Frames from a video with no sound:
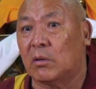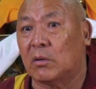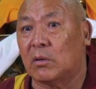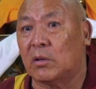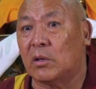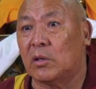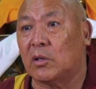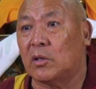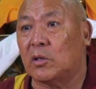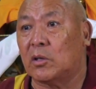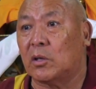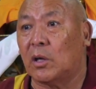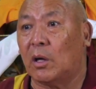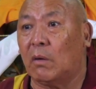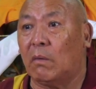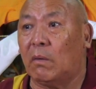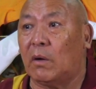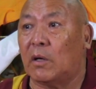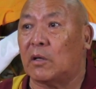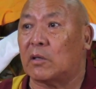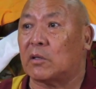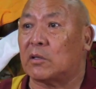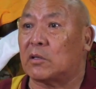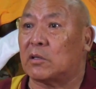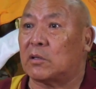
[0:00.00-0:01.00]
She
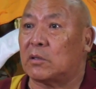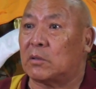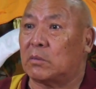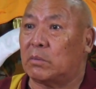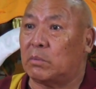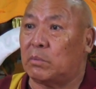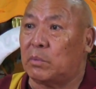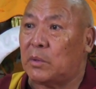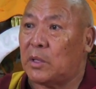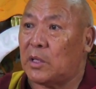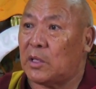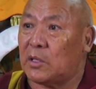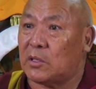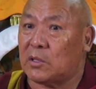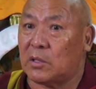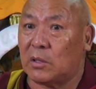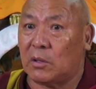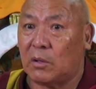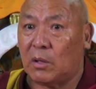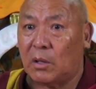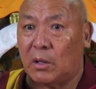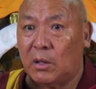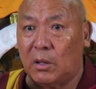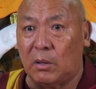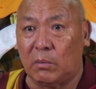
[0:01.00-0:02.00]
showers praise
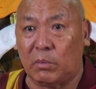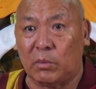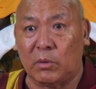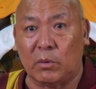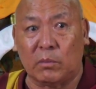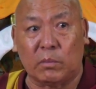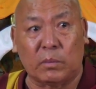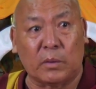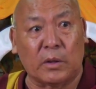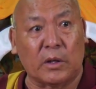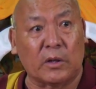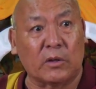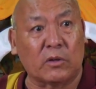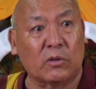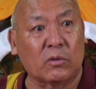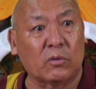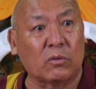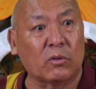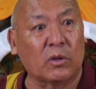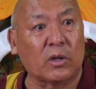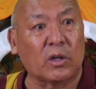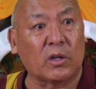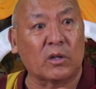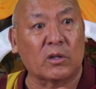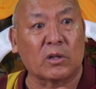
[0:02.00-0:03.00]
upon praise
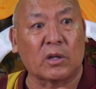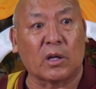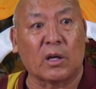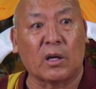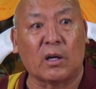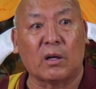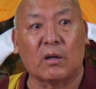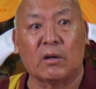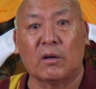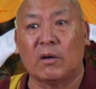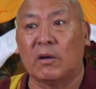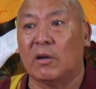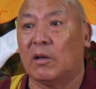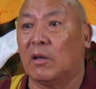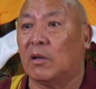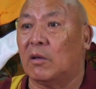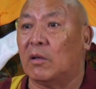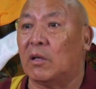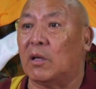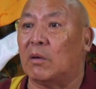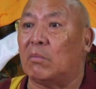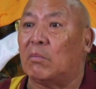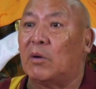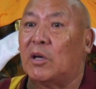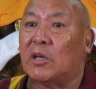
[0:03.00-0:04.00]
to their child.
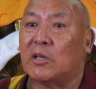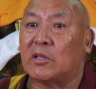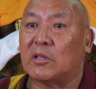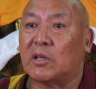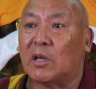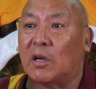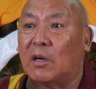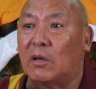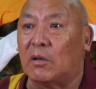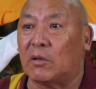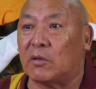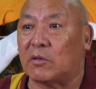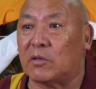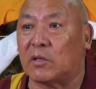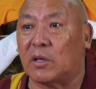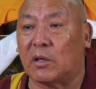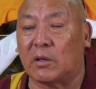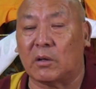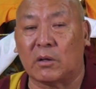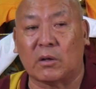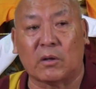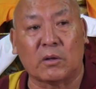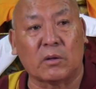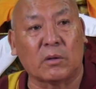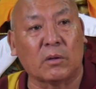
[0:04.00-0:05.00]
Then my child
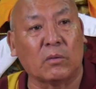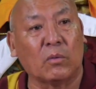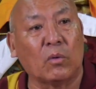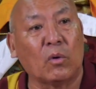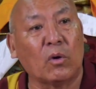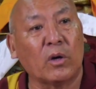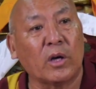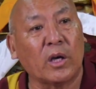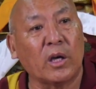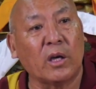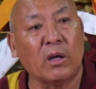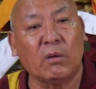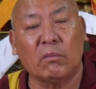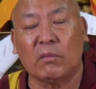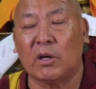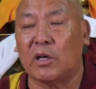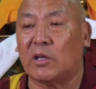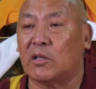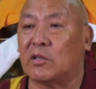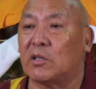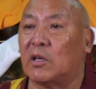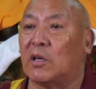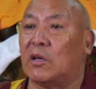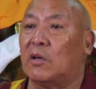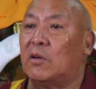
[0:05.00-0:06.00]
started walking, my
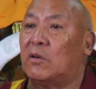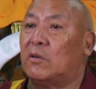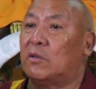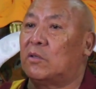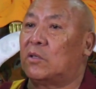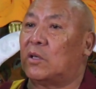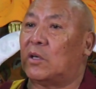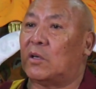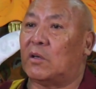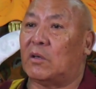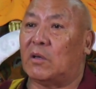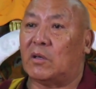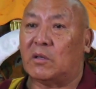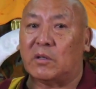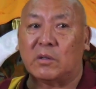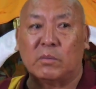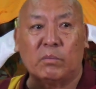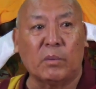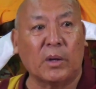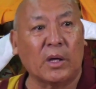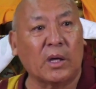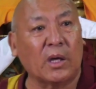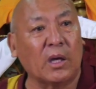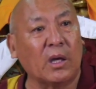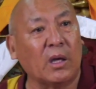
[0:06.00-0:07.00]
child started
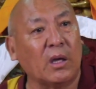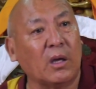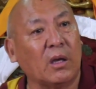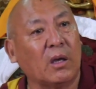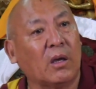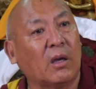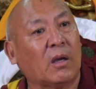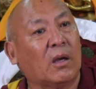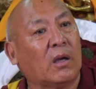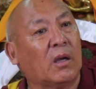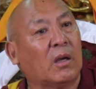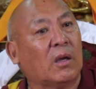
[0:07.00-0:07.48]
speaking,